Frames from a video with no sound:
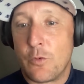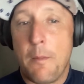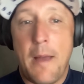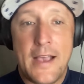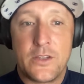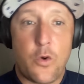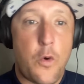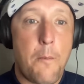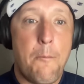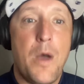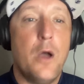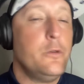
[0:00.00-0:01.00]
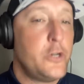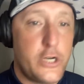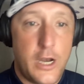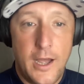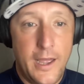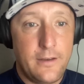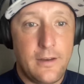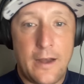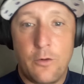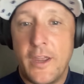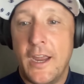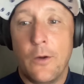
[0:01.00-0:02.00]
has a remote shot. I
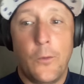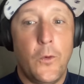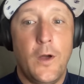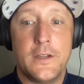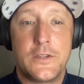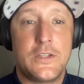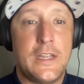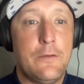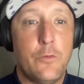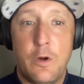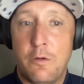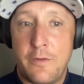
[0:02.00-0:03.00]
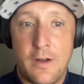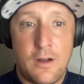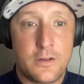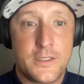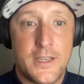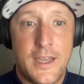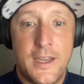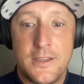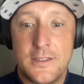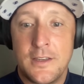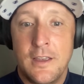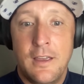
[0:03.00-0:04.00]
don't care what Steve Wiltfong
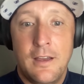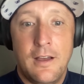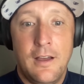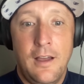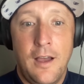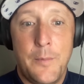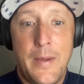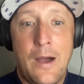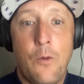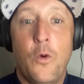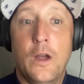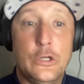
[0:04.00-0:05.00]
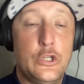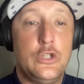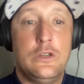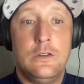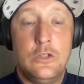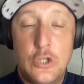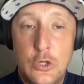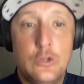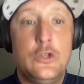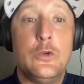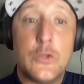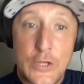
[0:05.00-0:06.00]
says about what
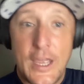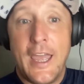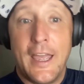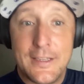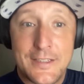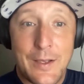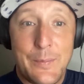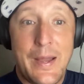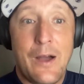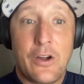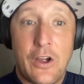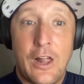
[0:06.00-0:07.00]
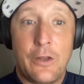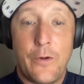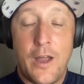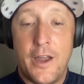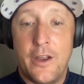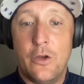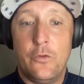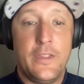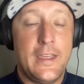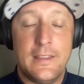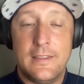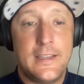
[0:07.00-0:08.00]
JuJu says about Colorado.
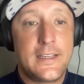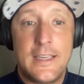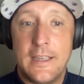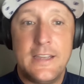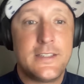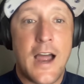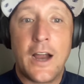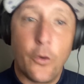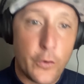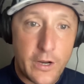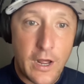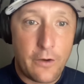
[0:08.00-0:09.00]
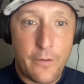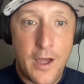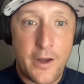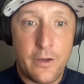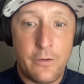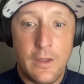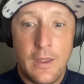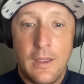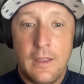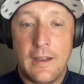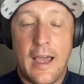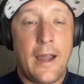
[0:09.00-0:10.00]
He's not going to Colorado.
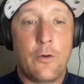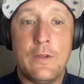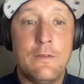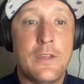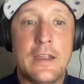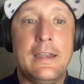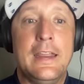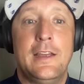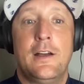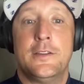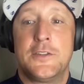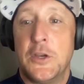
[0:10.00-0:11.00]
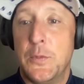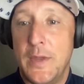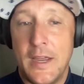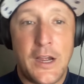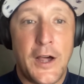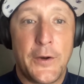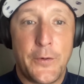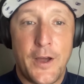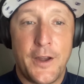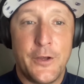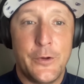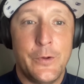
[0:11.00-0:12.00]
I don't even think Deion's going to be at
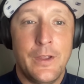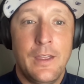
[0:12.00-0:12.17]
Colorado